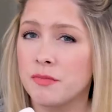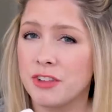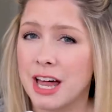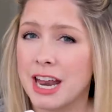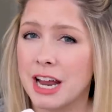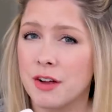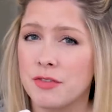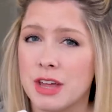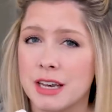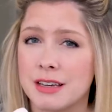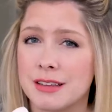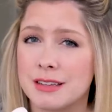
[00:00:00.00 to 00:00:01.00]
flat iron
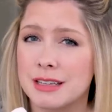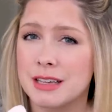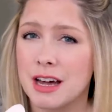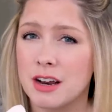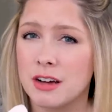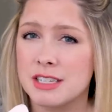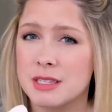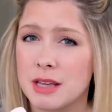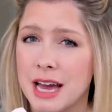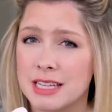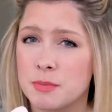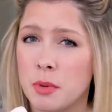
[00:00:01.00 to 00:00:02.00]
that kind of
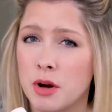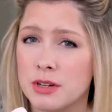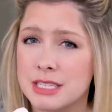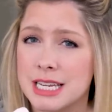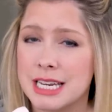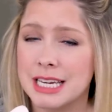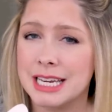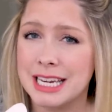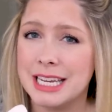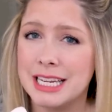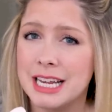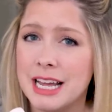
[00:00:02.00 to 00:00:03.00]
has pulsating
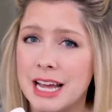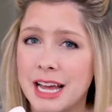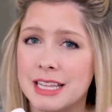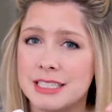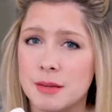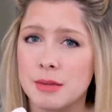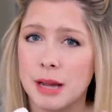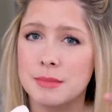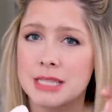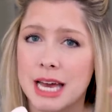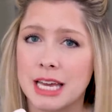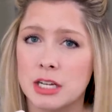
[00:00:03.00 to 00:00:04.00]
heat, and
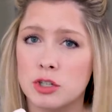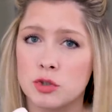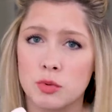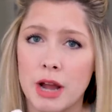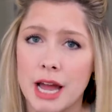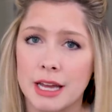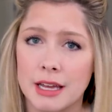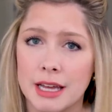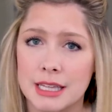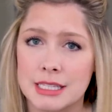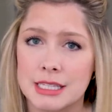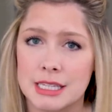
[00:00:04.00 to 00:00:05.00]
sometimes that can drag
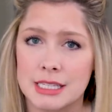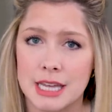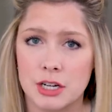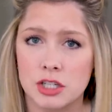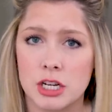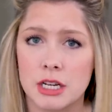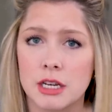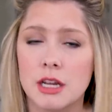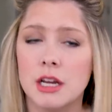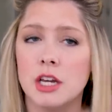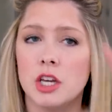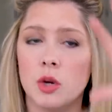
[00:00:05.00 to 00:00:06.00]
against the section.
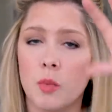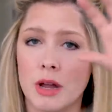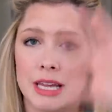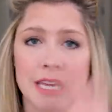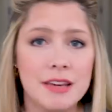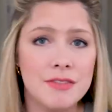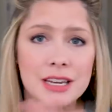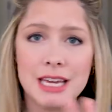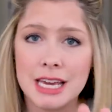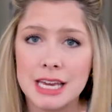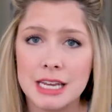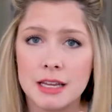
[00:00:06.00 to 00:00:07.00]
You want even
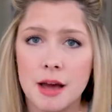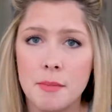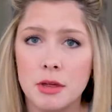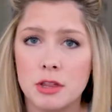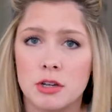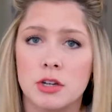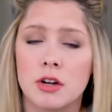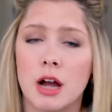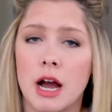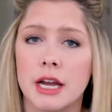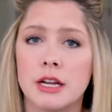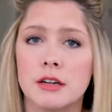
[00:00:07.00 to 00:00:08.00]
heat coming through your
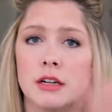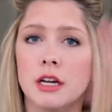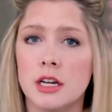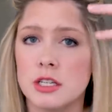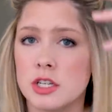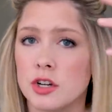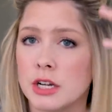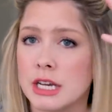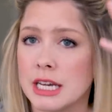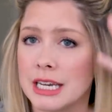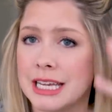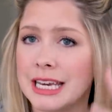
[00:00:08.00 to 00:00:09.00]
iron so you're
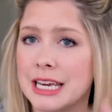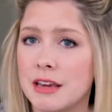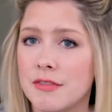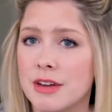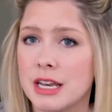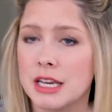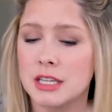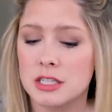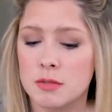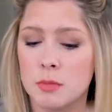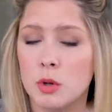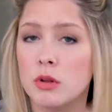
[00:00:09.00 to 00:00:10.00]
getting an even,
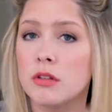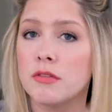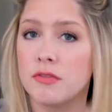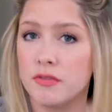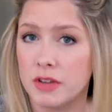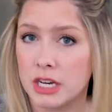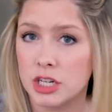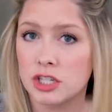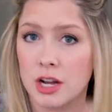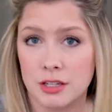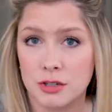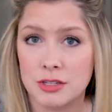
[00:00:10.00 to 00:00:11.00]
smooth
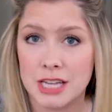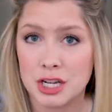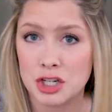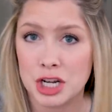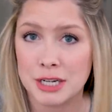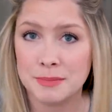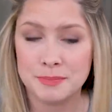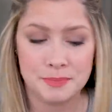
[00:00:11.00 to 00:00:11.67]
finish on your section.